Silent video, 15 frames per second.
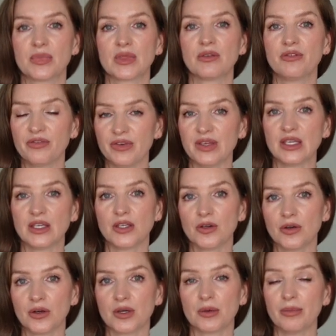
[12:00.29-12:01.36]
fit
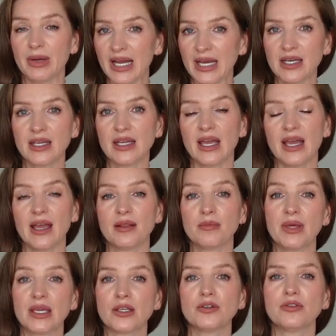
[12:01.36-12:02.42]
your body and
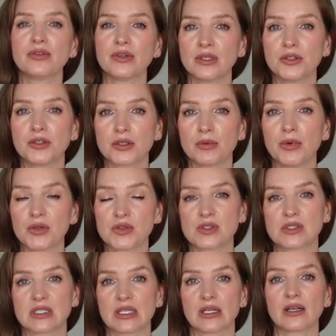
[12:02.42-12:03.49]
make you feel your
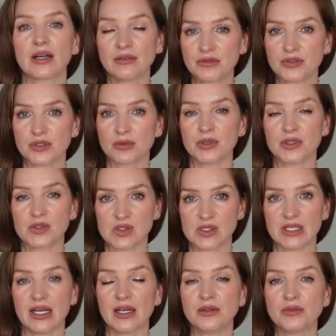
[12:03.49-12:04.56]
most comfortable
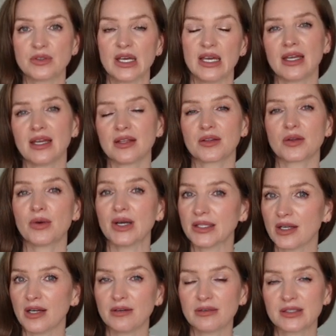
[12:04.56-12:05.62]
self. And quite
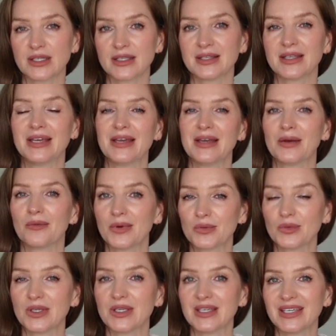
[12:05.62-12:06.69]
often, when
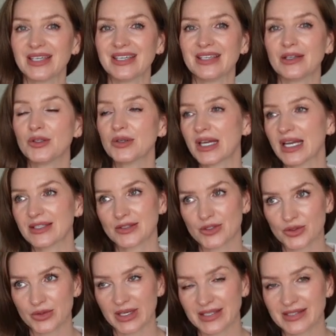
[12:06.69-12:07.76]
we look at
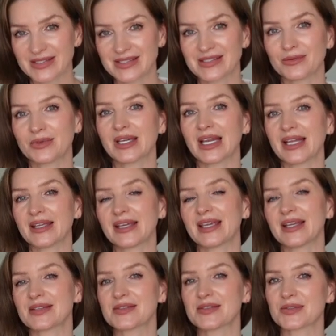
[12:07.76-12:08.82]
trends, we kind of
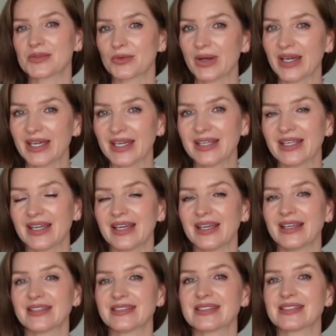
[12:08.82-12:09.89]
get swayed
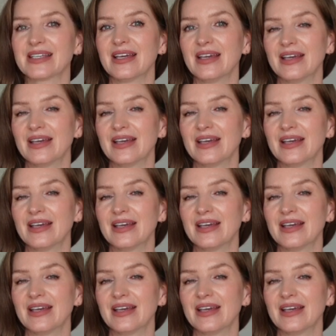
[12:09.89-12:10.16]
and